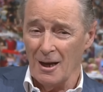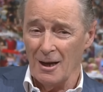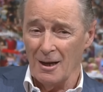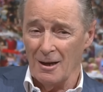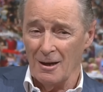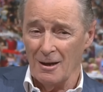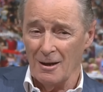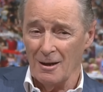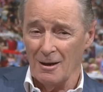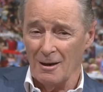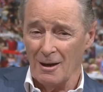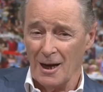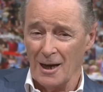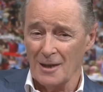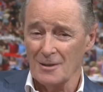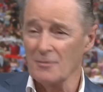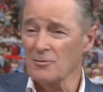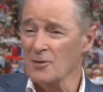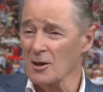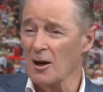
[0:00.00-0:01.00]

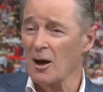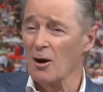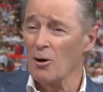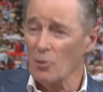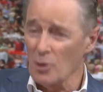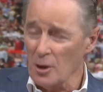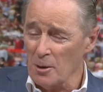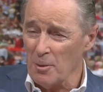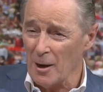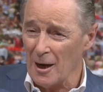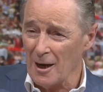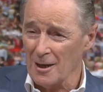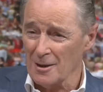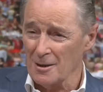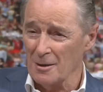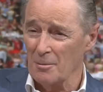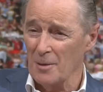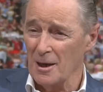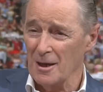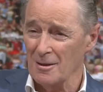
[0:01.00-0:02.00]
And if the goalkeeper
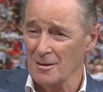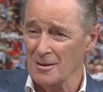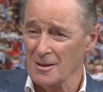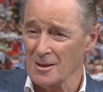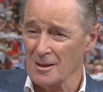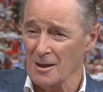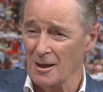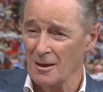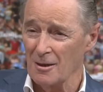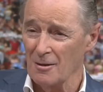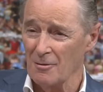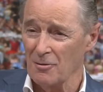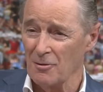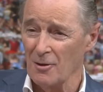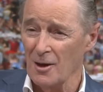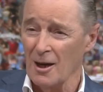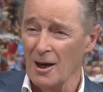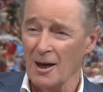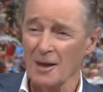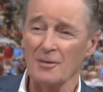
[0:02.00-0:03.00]
hadn't made the
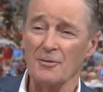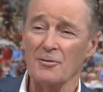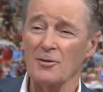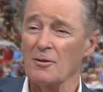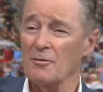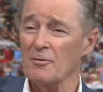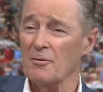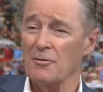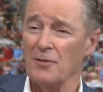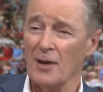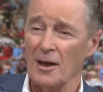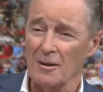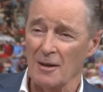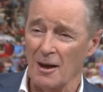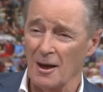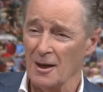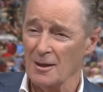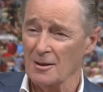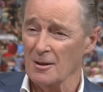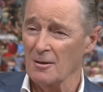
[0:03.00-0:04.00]
save, and if the
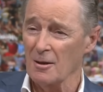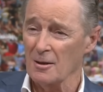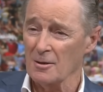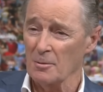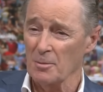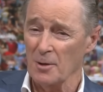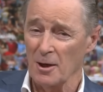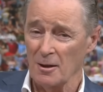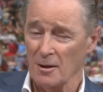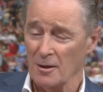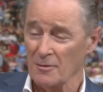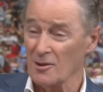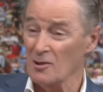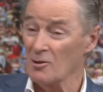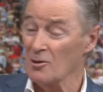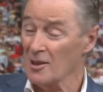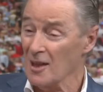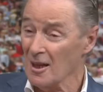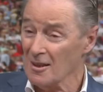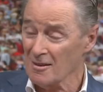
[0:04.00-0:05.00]
defender hadn't got the ball off
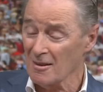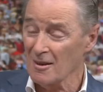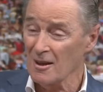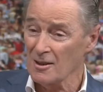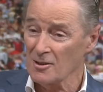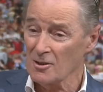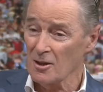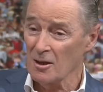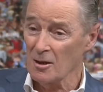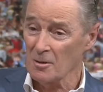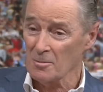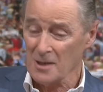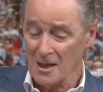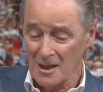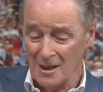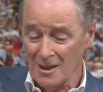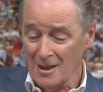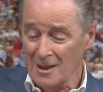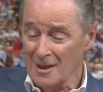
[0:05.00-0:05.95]
the line, that's their jobs.